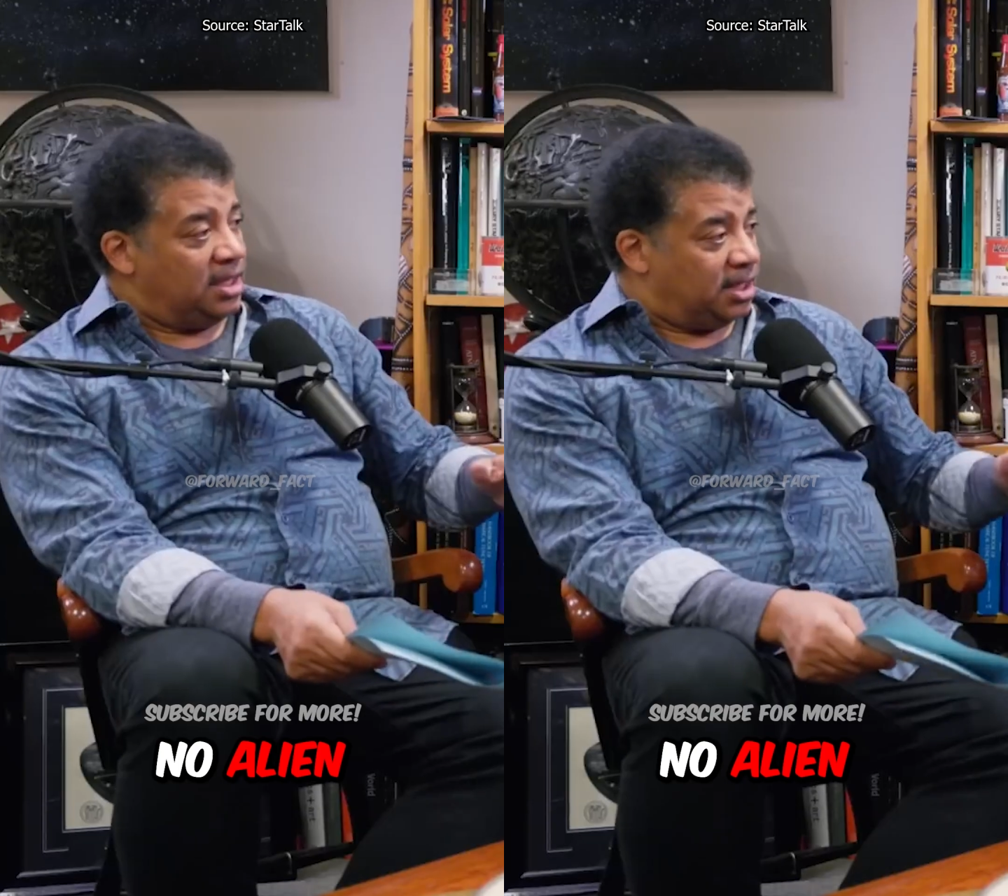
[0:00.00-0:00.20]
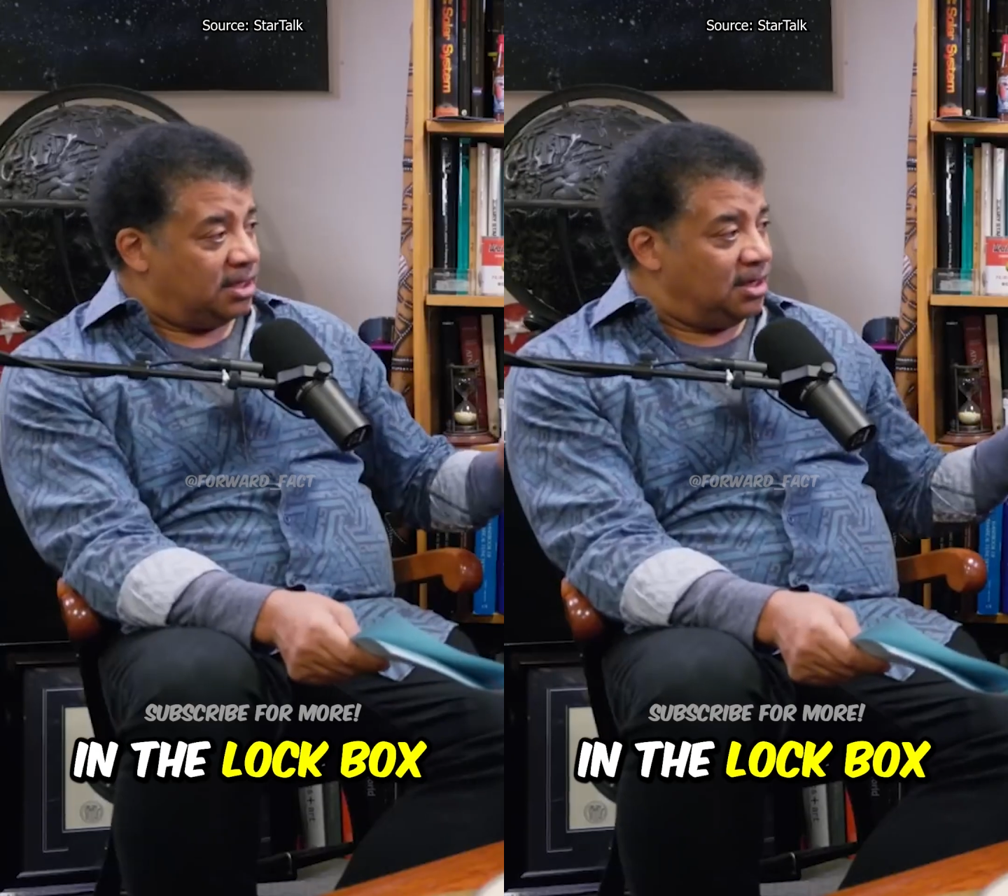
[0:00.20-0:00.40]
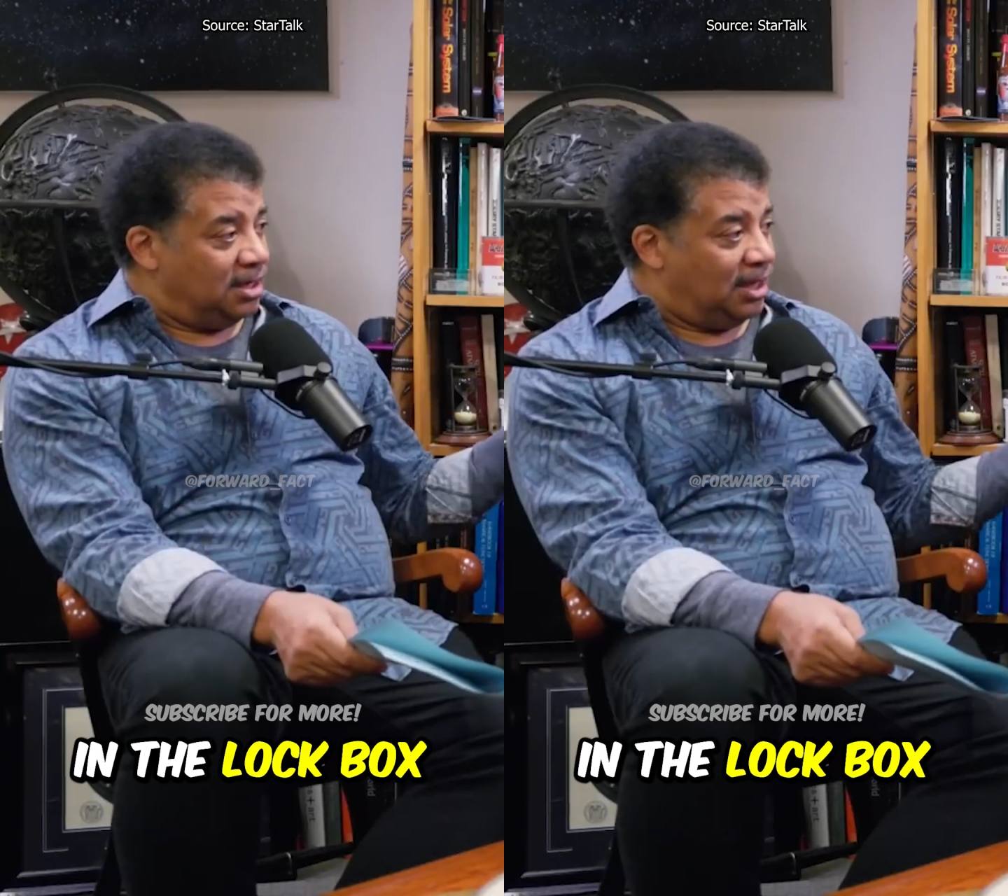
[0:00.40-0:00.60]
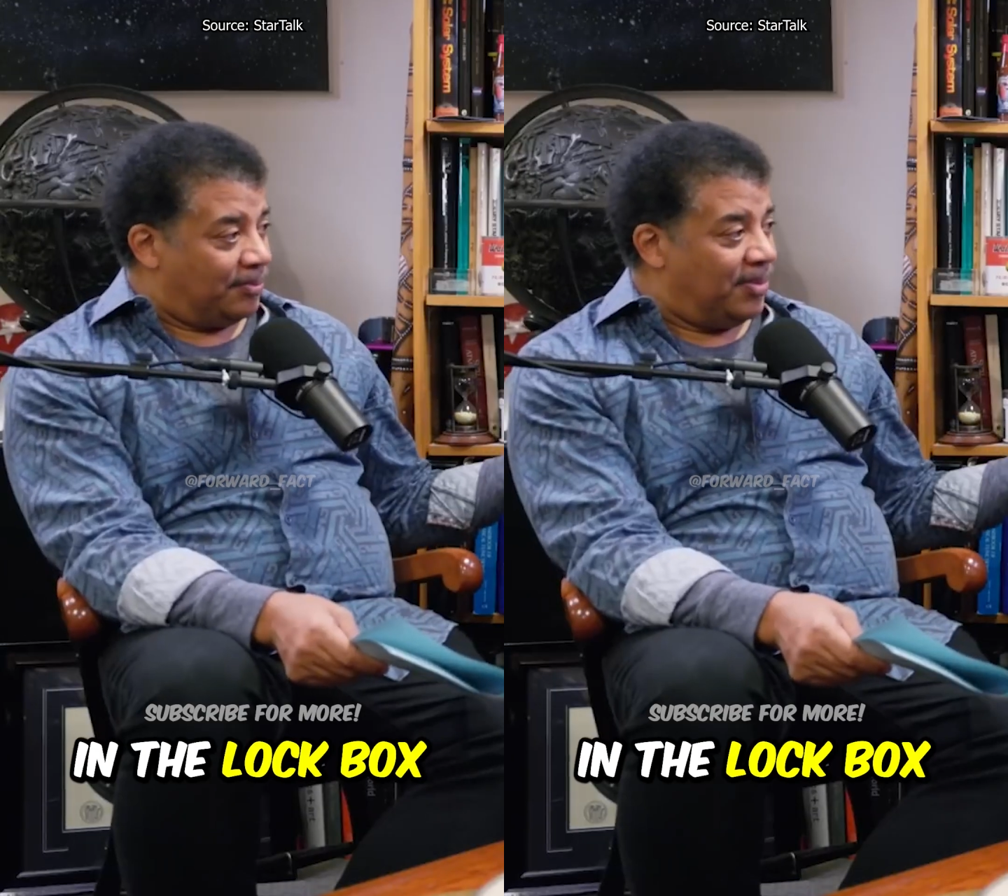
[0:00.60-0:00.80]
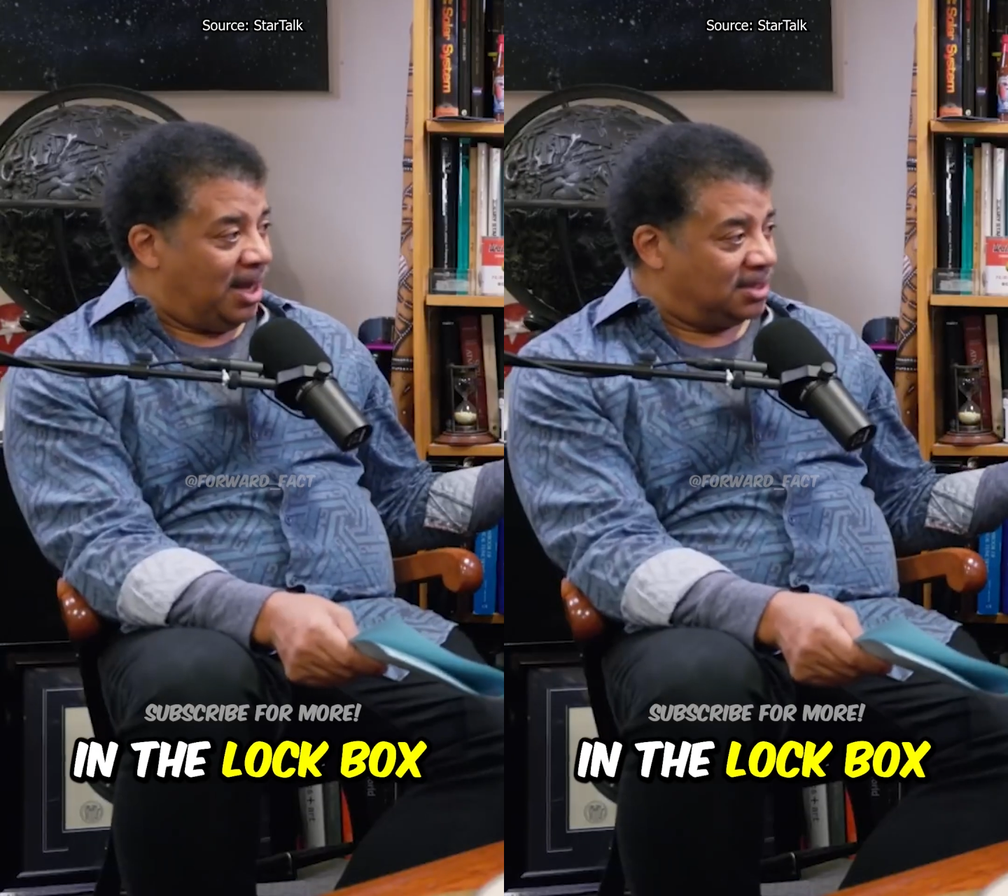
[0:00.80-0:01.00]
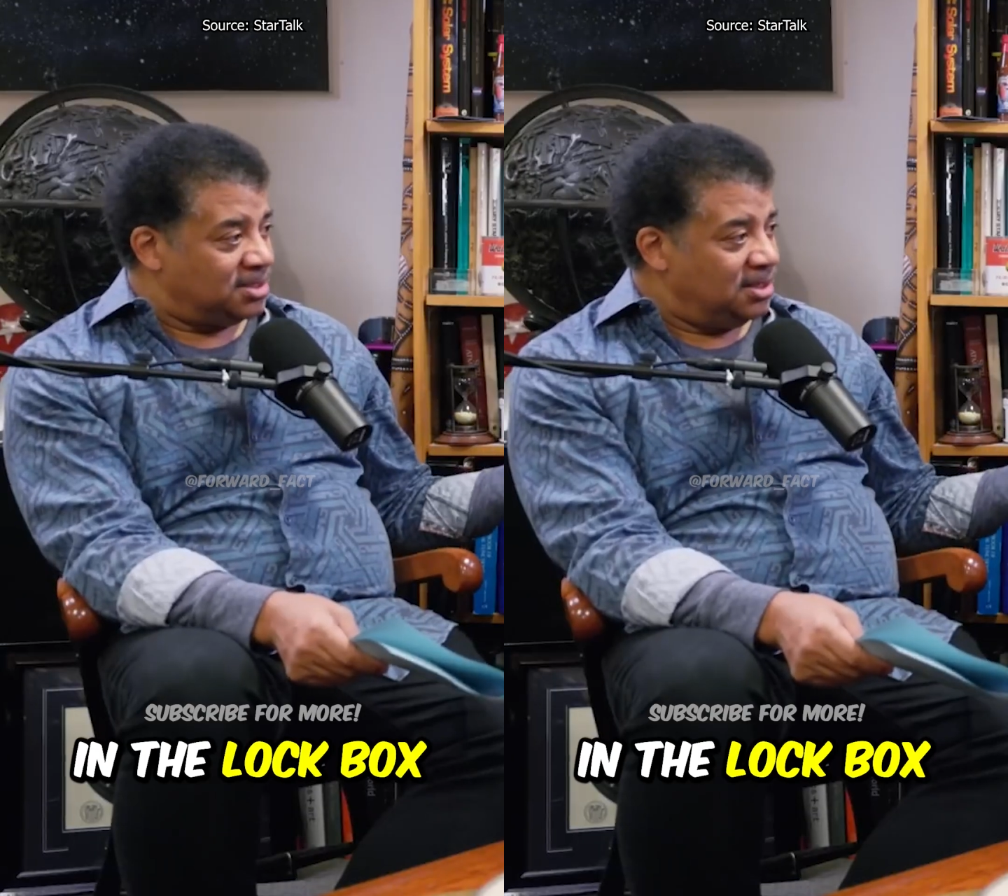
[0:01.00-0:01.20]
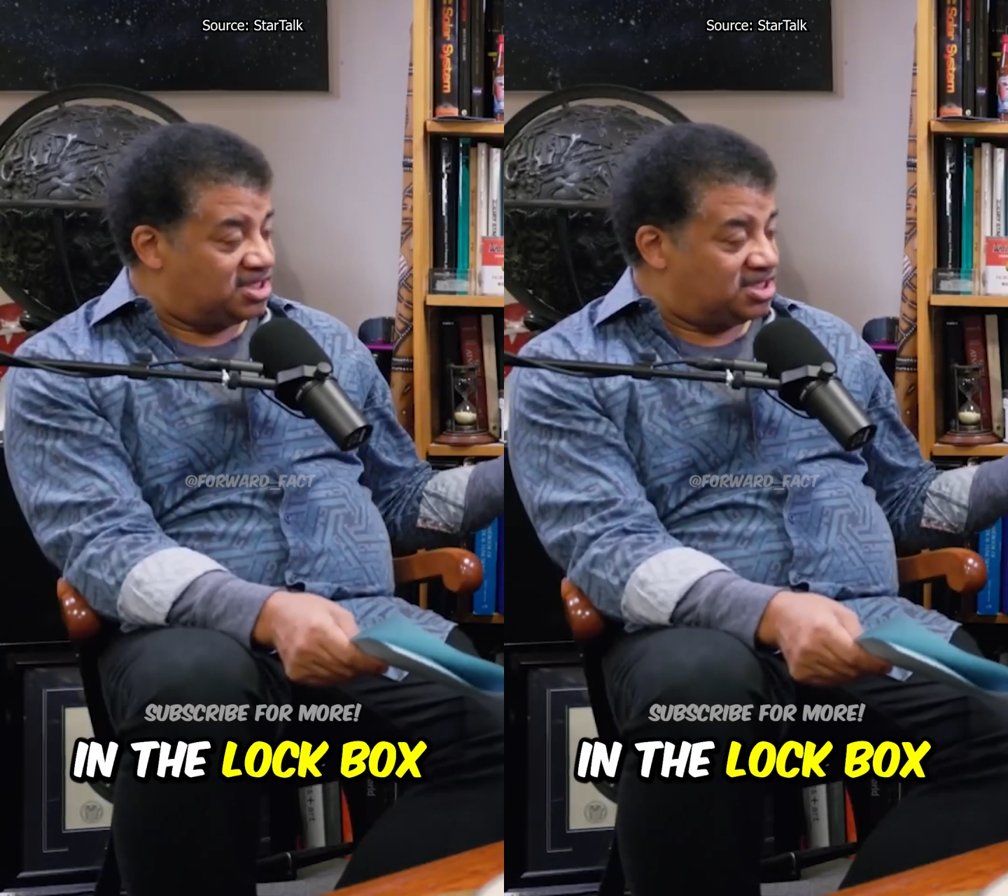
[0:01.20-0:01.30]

alien in a locked box.